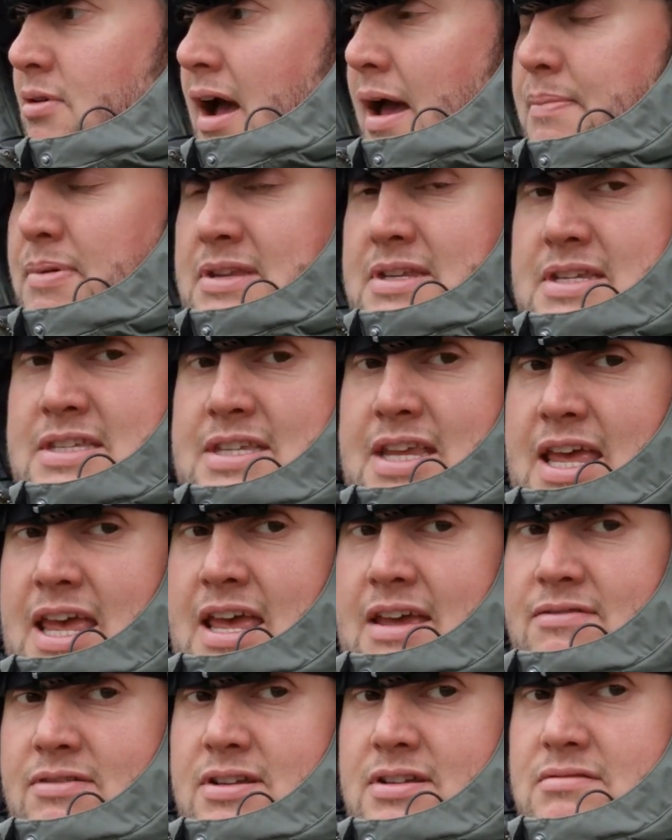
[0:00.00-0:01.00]
quite happy to sit
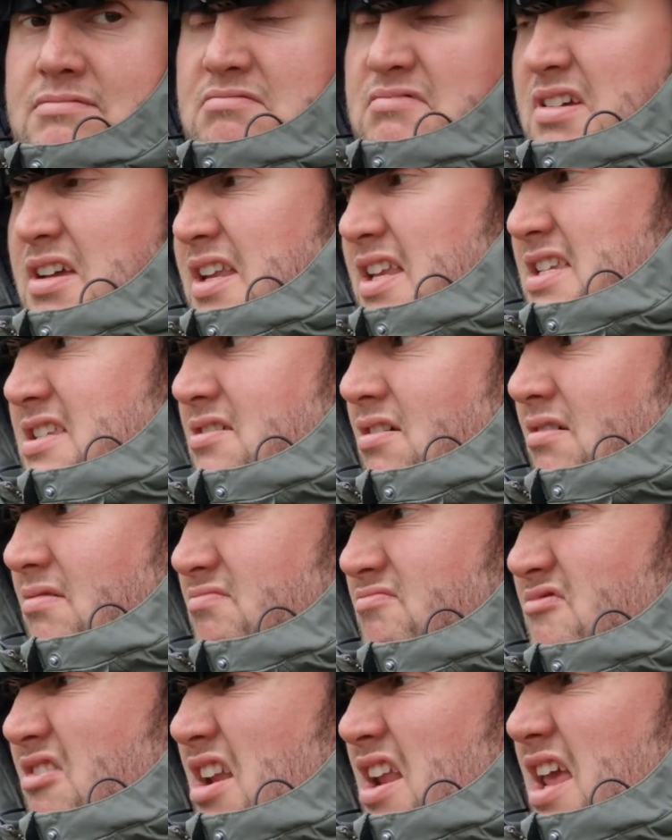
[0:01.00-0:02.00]
here, and it's not
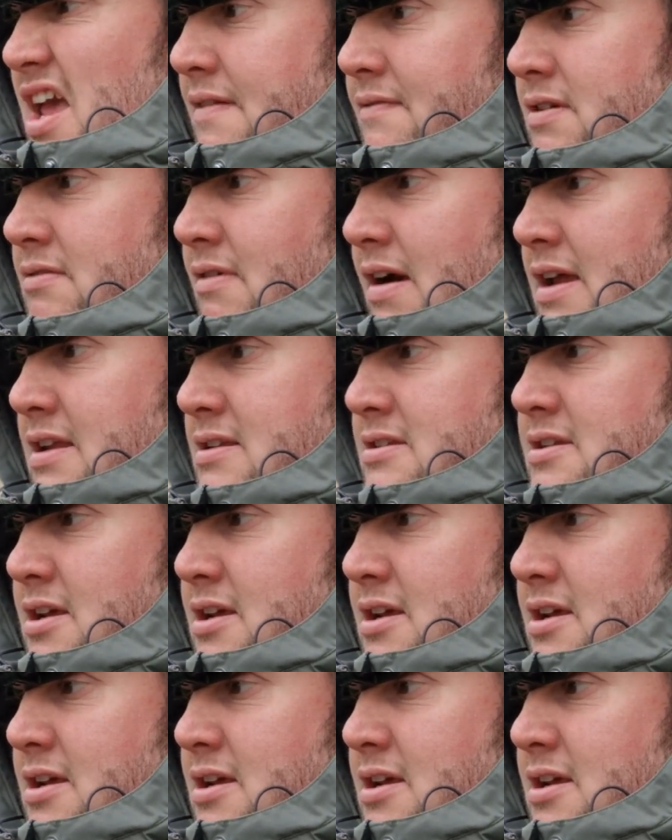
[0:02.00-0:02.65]
really heavy rain,